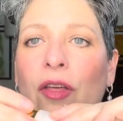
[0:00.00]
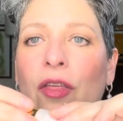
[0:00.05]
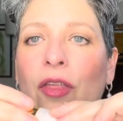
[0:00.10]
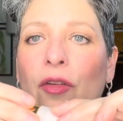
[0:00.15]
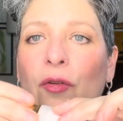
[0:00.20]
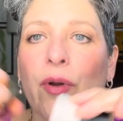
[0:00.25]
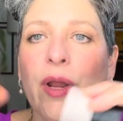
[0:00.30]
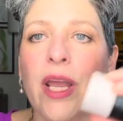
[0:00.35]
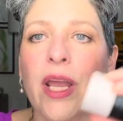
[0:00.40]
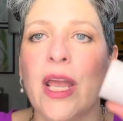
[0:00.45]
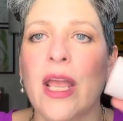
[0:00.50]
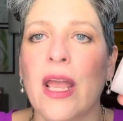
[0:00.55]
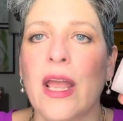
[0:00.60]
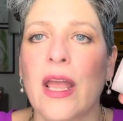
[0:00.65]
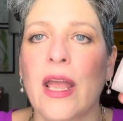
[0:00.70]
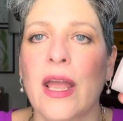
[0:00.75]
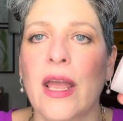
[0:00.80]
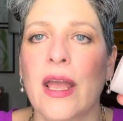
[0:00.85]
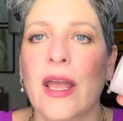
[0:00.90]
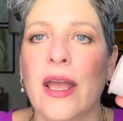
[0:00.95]
three,
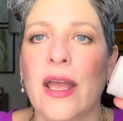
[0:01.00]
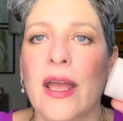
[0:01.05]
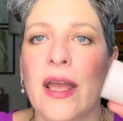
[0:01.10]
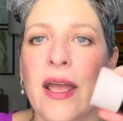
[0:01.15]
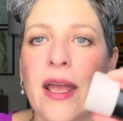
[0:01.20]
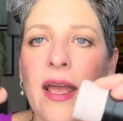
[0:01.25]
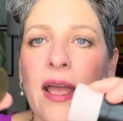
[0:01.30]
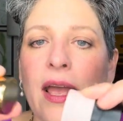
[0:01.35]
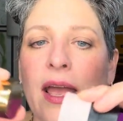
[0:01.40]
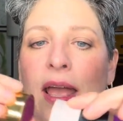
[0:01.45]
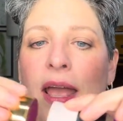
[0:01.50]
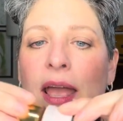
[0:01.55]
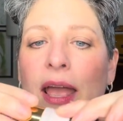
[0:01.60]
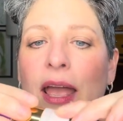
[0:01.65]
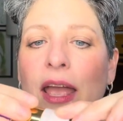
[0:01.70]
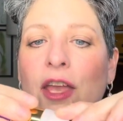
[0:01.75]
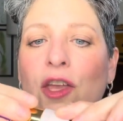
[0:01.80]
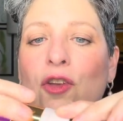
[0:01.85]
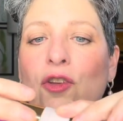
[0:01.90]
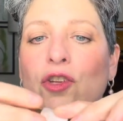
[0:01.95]

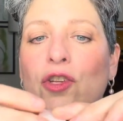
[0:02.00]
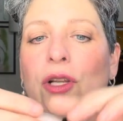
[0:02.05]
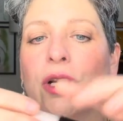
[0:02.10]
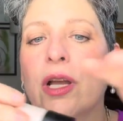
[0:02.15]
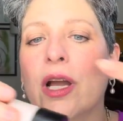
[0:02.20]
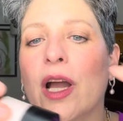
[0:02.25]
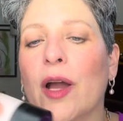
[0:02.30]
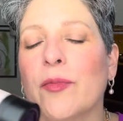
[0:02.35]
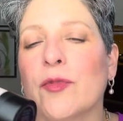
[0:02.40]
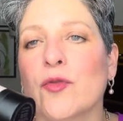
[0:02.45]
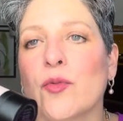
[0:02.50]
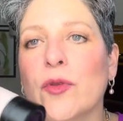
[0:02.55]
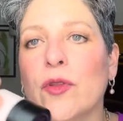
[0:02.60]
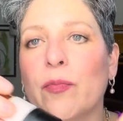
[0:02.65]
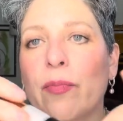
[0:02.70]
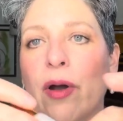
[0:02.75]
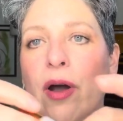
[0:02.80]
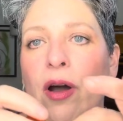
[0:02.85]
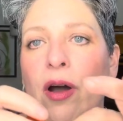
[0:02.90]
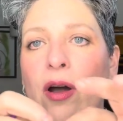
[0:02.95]
usually comes with a
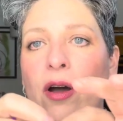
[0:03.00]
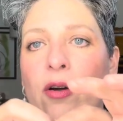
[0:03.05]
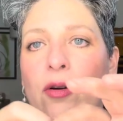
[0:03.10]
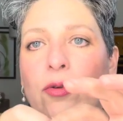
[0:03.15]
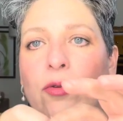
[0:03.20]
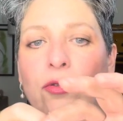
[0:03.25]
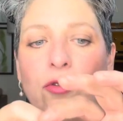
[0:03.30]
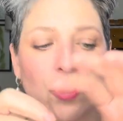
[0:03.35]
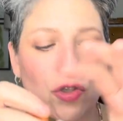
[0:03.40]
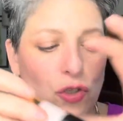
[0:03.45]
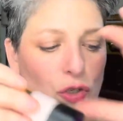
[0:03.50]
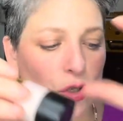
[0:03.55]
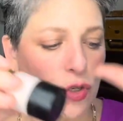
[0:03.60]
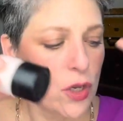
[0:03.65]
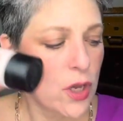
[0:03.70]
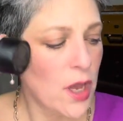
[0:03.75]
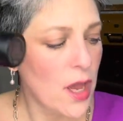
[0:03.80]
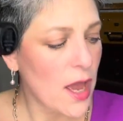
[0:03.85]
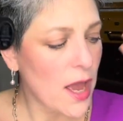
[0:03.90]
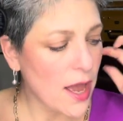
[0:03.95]
pouch,
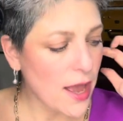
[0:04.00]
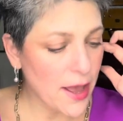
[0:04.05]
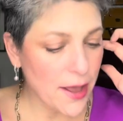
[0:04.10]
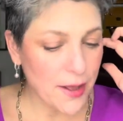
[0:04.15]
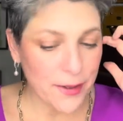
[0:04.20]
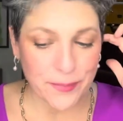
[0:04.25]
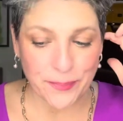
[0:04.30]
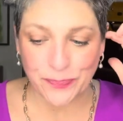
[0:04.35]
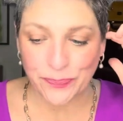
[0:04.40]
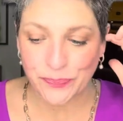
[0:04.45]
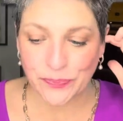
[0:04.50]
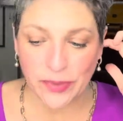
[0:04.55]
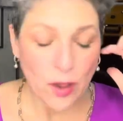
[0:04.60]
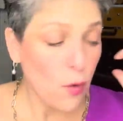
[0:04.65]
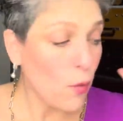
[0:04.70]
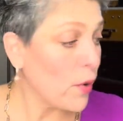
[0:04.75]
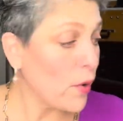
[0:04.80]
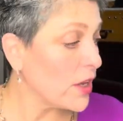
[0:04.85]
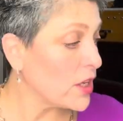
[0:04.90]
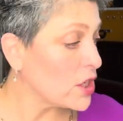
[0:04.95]

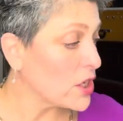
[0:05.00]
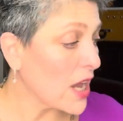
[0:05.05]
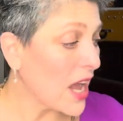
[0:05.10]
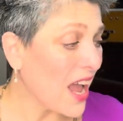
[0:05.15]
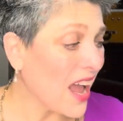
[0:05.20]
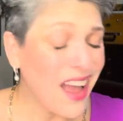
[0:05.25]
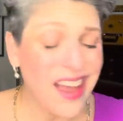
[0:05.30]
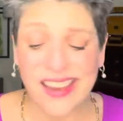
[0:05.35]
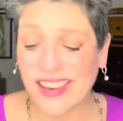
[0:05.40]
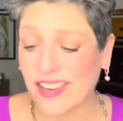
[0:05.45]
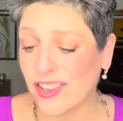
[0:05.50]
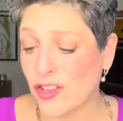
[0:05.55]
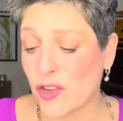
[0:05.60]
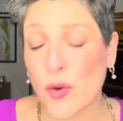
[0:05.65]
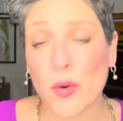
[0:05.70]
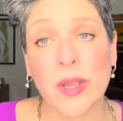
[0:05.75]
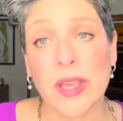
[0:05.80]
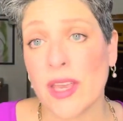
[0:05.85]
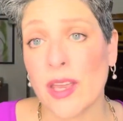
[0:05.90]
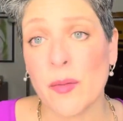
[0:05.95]
which I
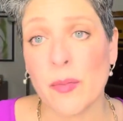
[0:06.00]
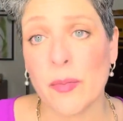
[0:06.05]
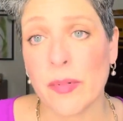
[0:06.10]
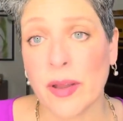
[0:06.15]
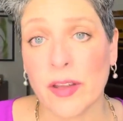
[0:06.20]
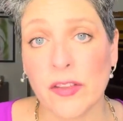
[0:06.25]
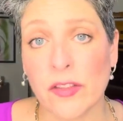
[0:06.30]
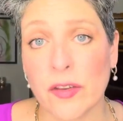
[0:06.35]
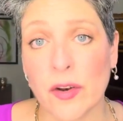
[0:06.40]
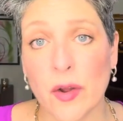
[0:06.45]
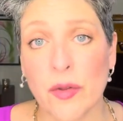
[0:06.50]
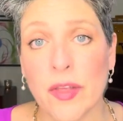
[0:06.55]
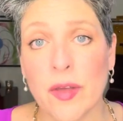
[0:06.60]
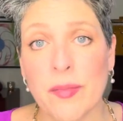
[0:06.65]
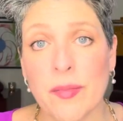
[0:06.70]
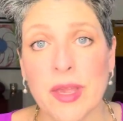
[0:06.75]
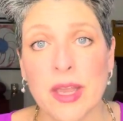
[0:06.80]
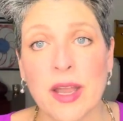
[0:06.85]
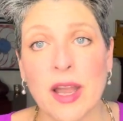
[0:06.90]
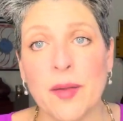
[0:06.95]
don't keep, I throw them.
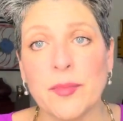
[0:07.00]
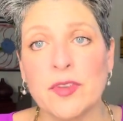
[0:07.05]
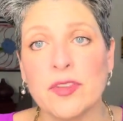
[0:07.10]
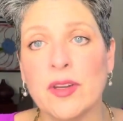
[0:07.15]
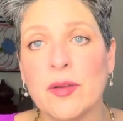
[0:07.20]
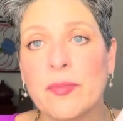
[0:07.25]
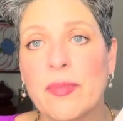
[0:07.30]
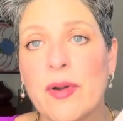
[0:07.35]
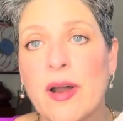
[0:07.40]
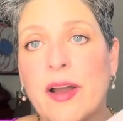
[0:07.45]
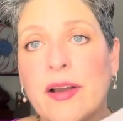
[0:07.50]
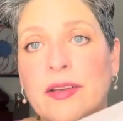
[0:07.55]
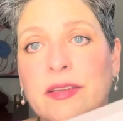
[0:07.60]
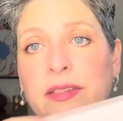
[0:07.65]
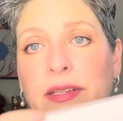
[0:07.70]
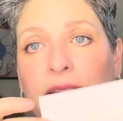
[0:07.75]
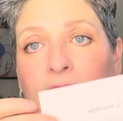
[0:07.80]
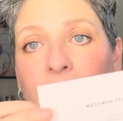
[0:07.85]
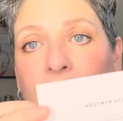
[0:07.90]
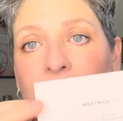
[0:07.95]
It comes in a box
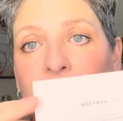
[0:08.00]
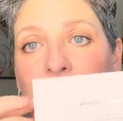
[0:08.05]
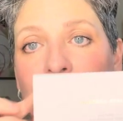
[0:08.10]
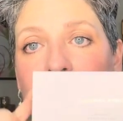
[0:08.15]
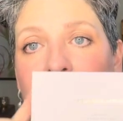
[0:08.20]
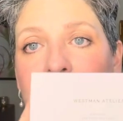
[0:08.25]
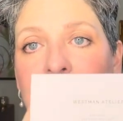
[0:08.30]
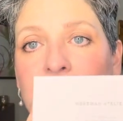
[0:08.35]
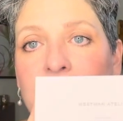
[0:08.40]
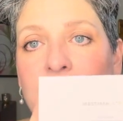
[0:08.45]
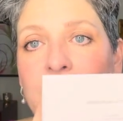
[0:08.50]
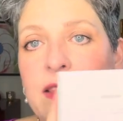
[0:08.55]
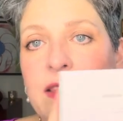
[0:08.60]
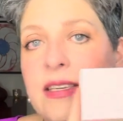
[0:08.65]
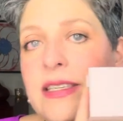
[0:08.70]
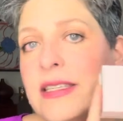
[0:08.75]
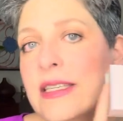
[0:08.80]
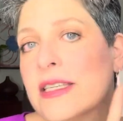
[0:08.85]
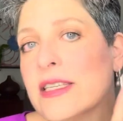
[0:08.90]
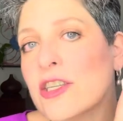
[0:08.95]
like this.
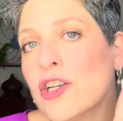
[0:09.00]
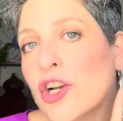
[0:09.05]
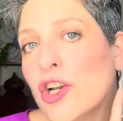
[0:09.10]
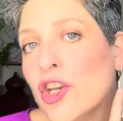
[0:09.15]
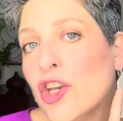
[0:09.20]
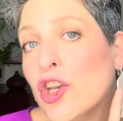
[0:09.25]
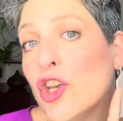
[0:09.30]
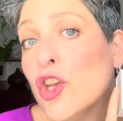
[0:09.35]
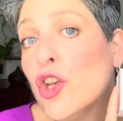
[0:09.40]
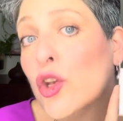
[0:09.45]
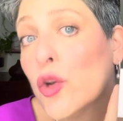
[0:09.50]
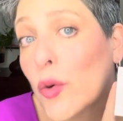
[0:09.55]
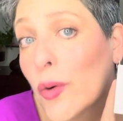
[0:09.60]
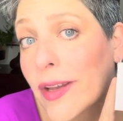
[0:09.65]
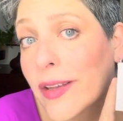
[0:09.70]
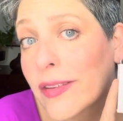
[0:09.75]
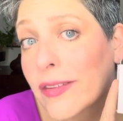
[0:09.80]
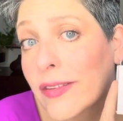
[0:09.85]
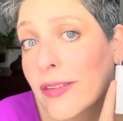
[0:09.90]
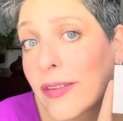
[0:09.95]
This is her
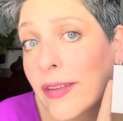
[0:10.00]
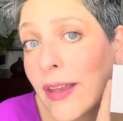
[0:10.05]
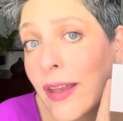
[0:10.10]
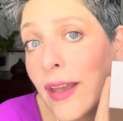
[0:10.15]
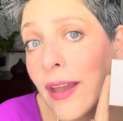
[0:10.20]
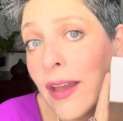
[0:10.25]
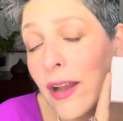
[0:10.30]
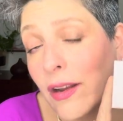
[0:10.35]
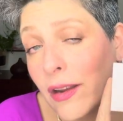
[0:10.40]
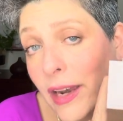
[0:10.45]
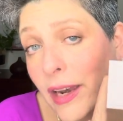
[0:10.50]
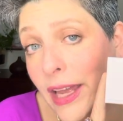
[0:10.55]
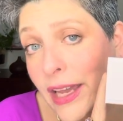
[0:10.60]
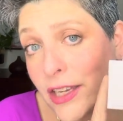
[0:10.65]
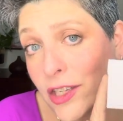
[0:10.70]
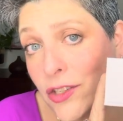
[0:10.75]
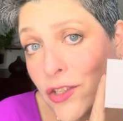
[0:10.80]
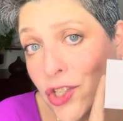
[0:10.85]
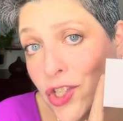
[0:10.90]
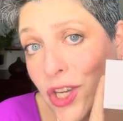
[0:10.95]
newest
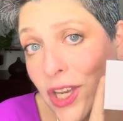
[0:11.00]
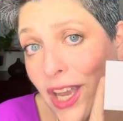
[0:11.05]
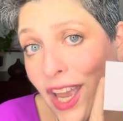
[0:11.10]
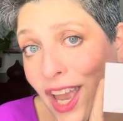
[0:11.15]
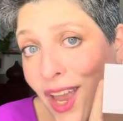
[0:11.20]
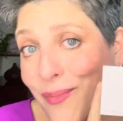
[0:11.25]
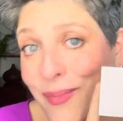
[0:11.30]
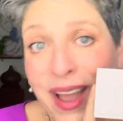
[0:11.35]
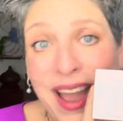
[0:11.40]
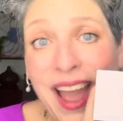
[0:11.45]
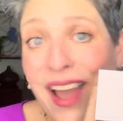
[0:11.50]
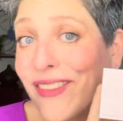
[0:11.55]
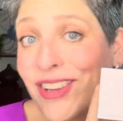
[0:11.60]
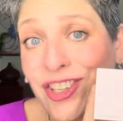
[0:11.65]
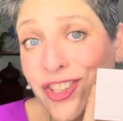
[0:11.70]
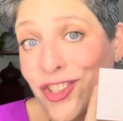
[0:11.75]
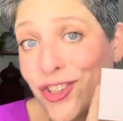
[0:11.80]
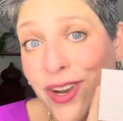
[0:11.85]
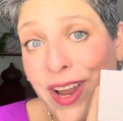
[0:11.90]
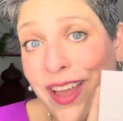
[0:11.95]
collection she came. I
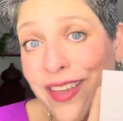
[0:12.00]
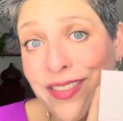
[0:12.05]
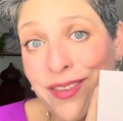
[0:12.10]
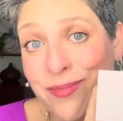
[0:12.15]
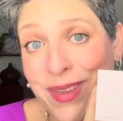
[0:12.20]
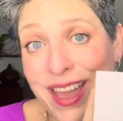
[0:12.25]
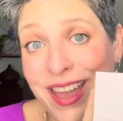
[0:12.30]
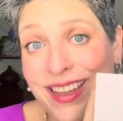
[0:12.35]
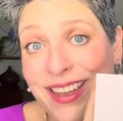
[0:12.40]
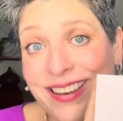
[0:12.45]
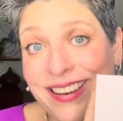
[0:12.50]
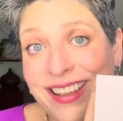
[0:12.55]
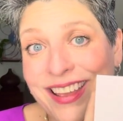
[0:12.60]
haven't tried them yet.